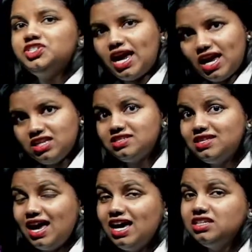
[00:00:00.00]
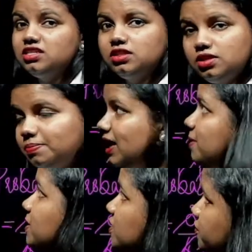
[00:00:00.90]
chance that the
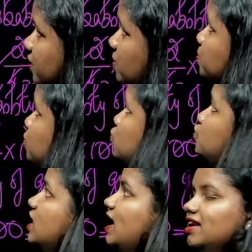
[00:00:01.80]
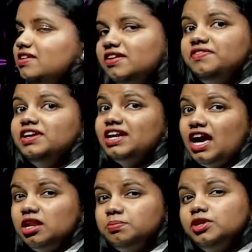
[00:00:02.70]
baby from Pooja and Ravi
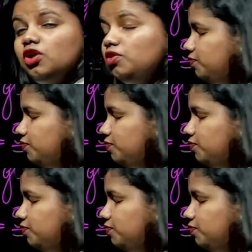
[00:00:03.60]
can be of